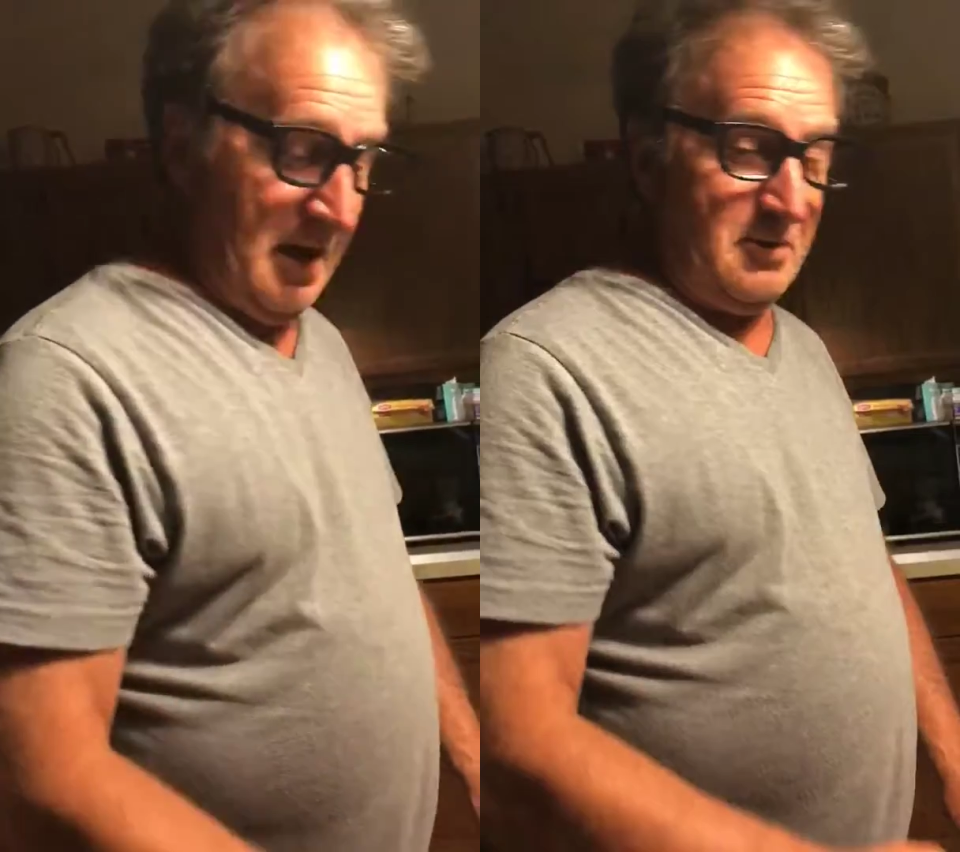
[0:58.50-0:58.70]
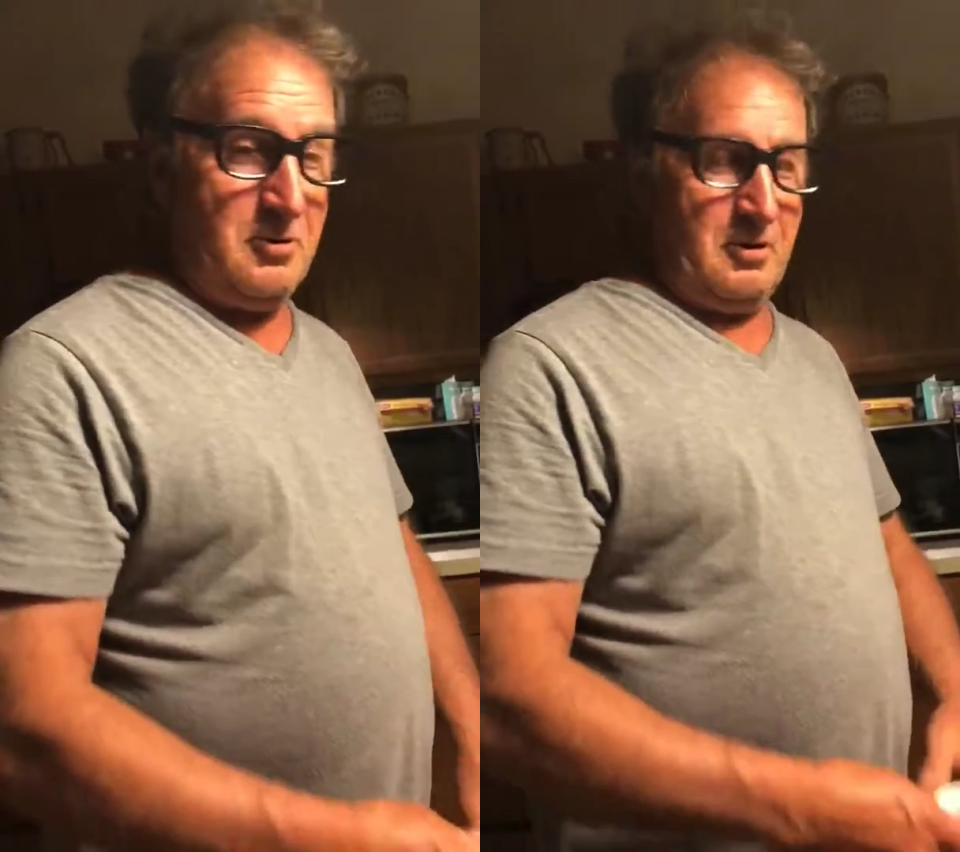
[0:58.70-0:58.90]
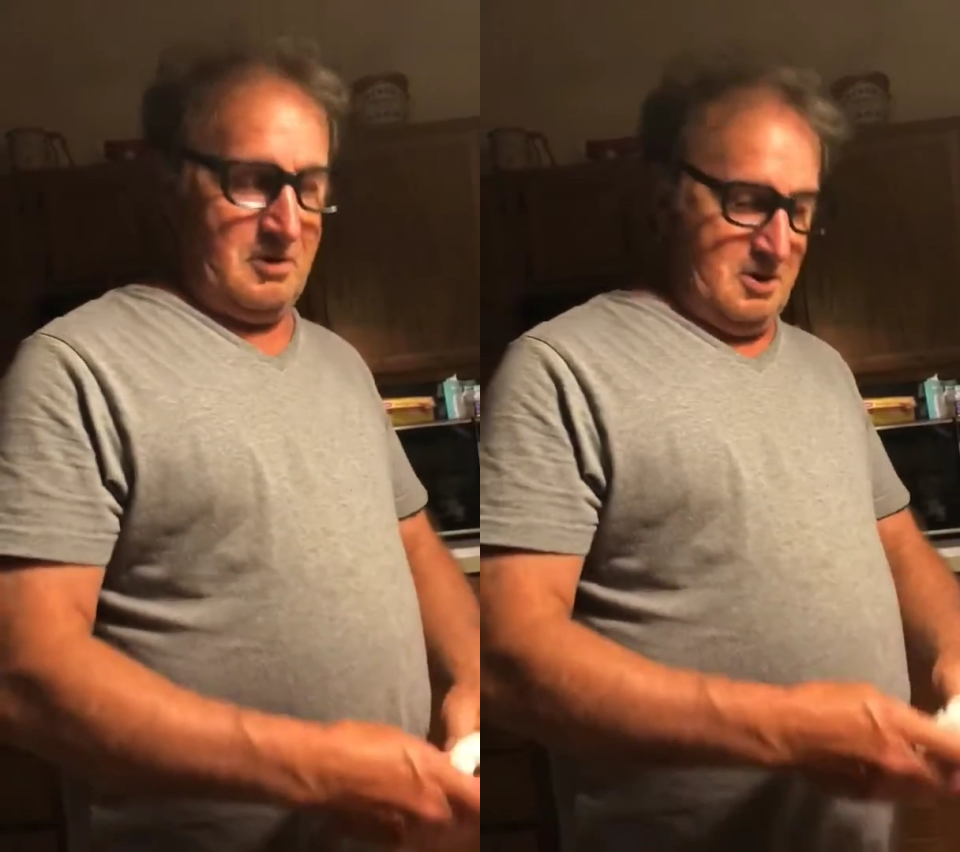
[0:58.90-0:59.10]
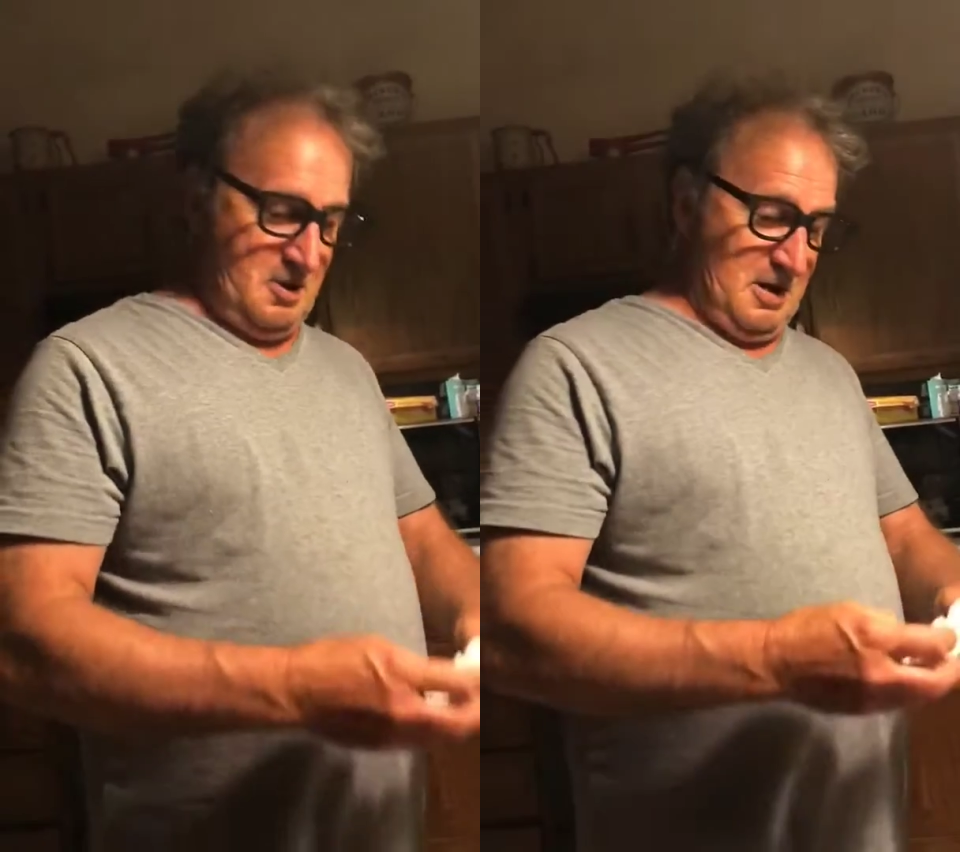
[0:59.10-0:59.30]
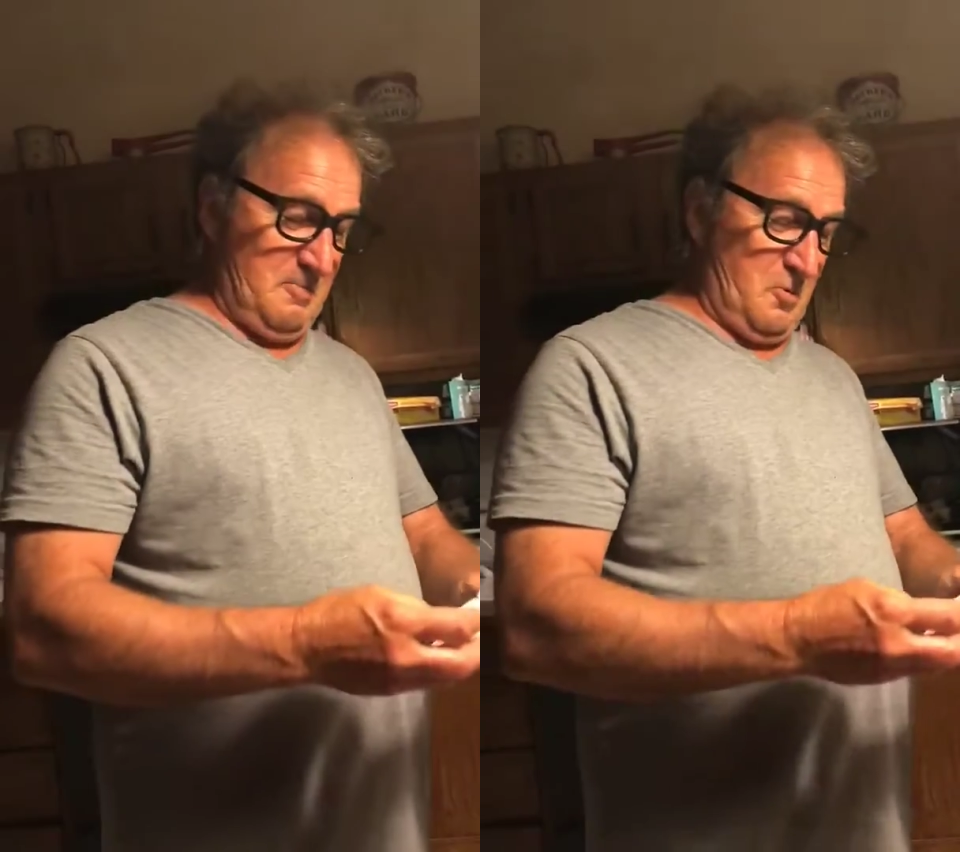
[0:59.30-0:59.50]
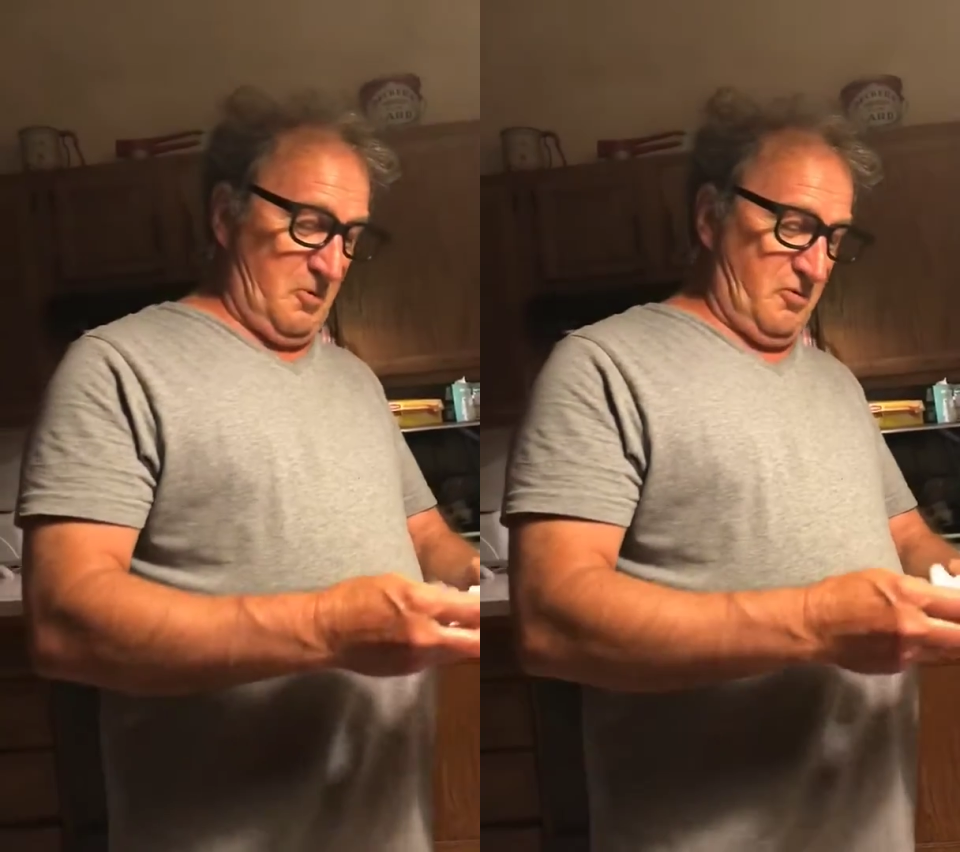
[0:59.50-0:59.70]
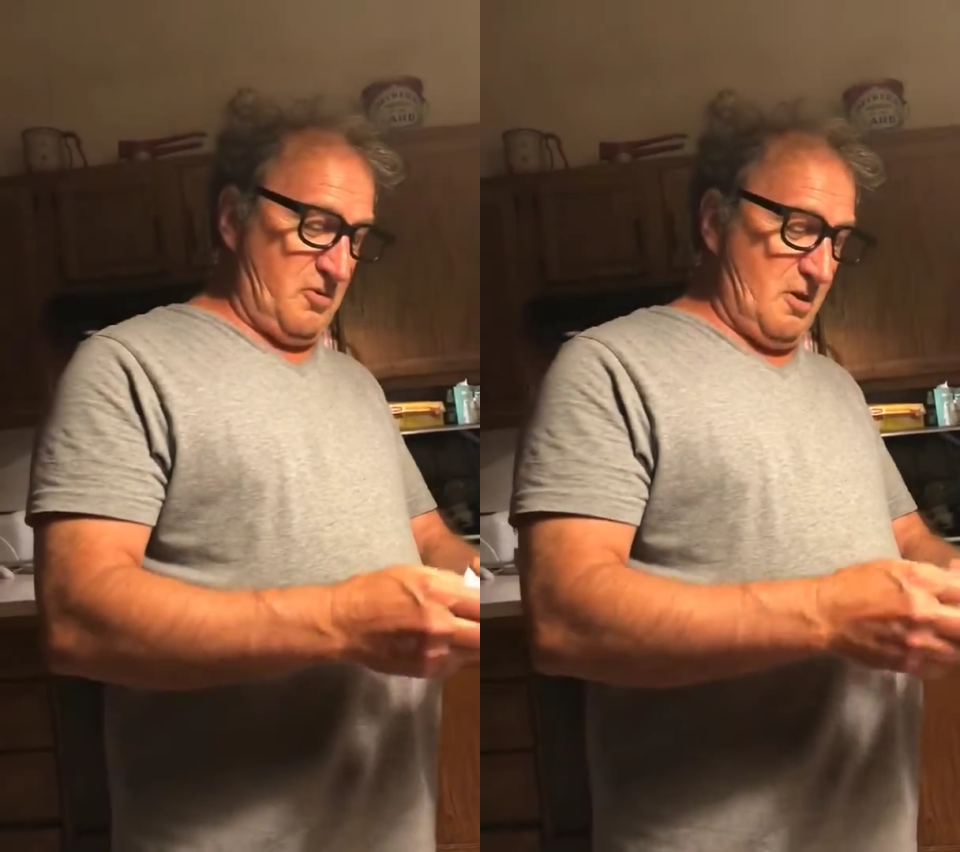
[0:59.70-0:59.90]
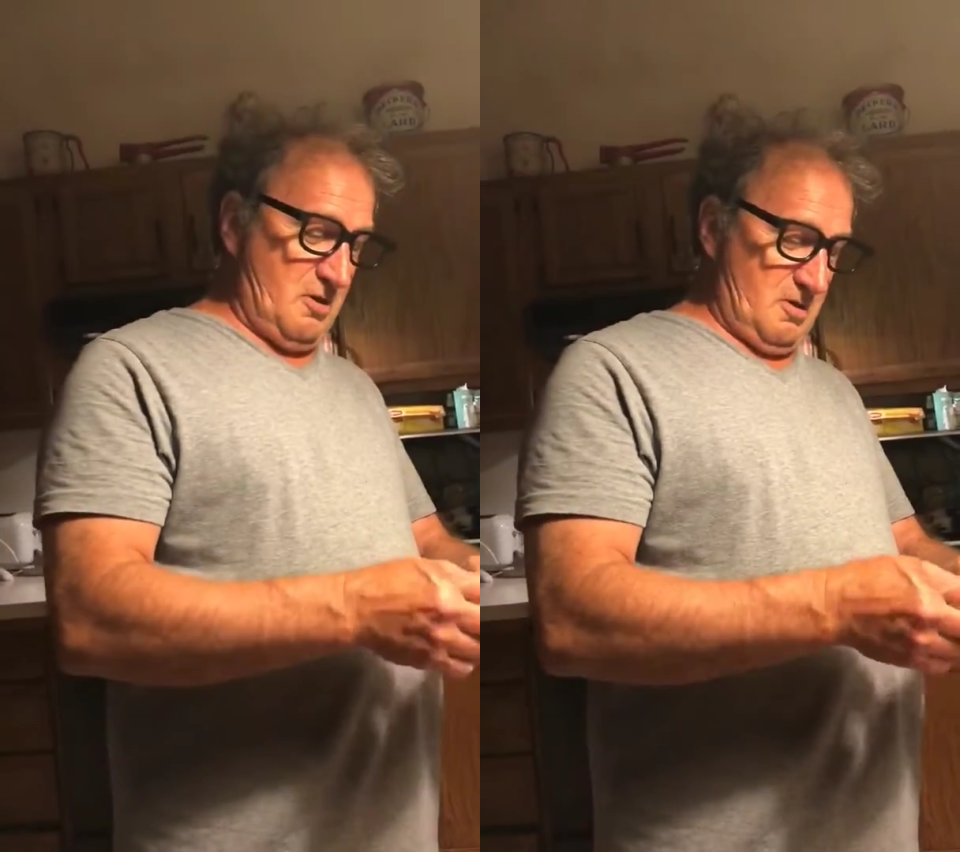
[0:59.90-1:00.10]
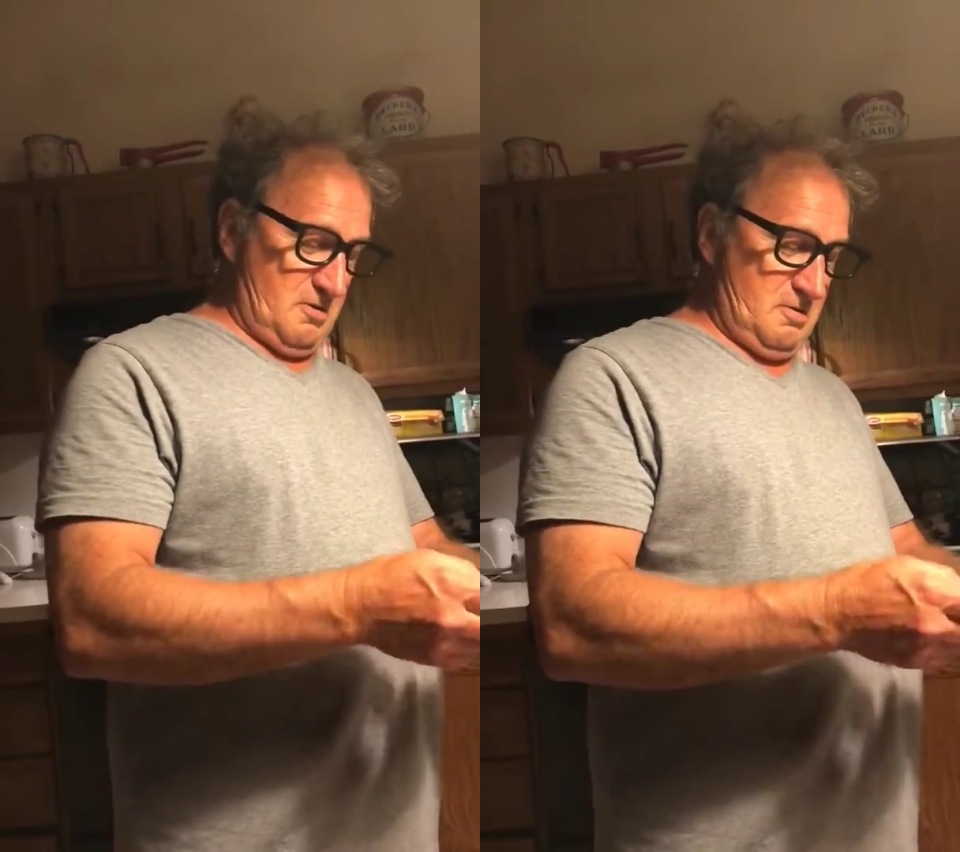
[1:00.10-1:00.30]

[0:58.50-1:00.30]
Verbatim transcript: I ain't took none. I'm going to start.